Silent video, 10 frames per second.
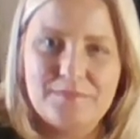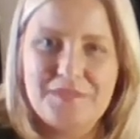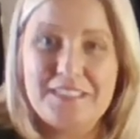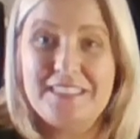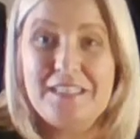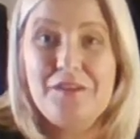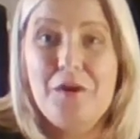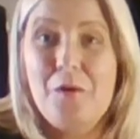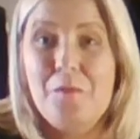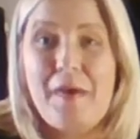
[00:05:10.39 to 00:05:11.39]
The
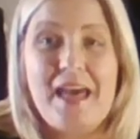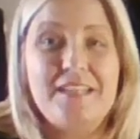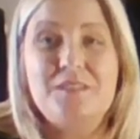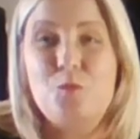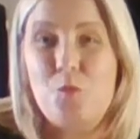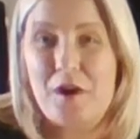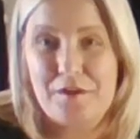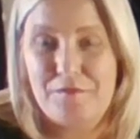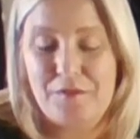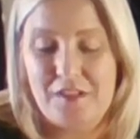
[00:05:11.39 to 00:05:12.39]
silicone mat is
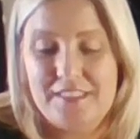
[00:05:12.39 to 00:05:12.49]
wonderful.